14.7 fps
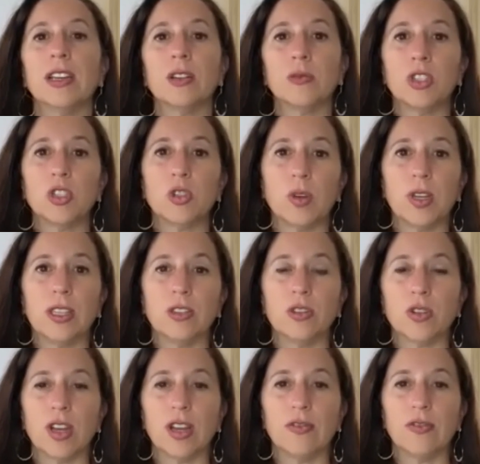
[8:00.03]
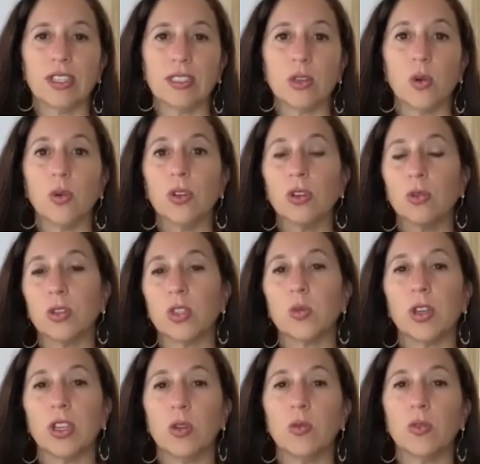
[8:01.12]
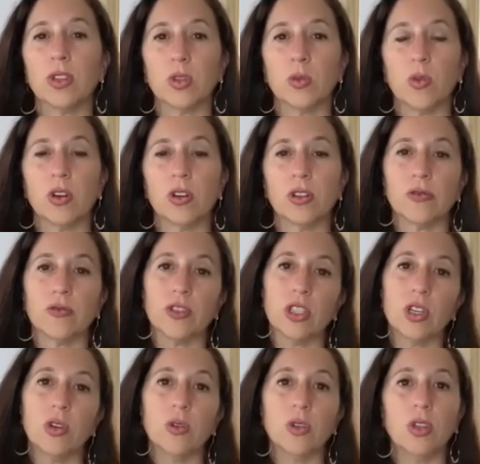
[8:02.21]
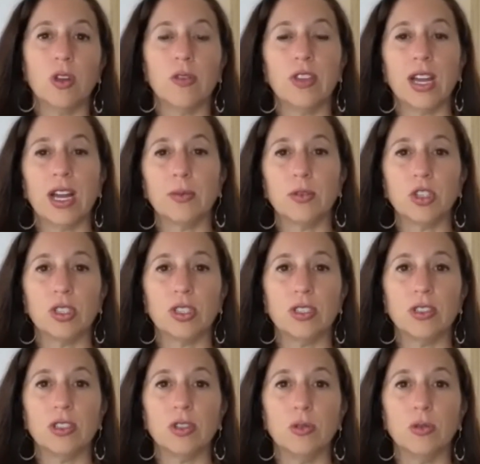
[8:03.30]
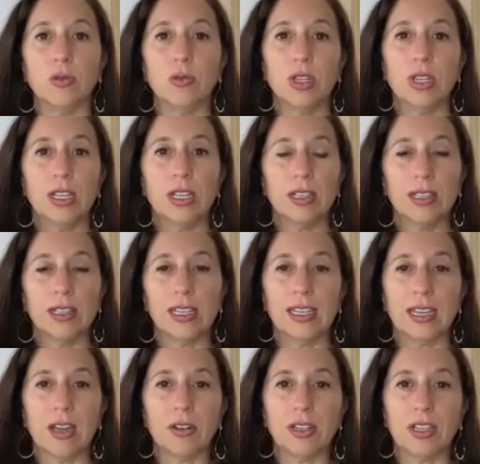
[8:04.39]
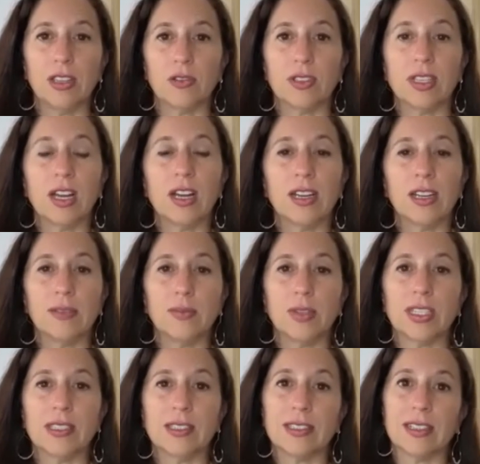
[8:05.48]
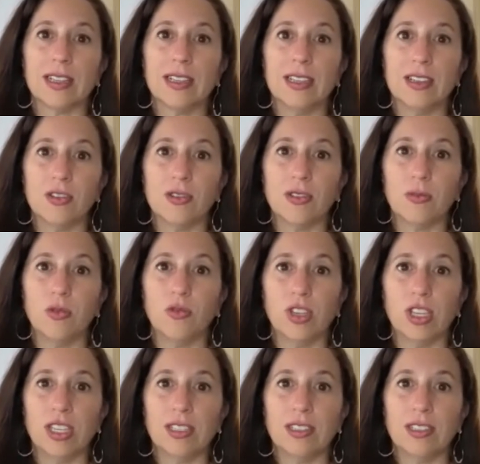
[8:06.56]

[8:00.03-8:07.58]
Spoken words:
which way the traffic's going or which way you want the water to flow, you have the option to let it out on either side, because it's a lot easier than moving it.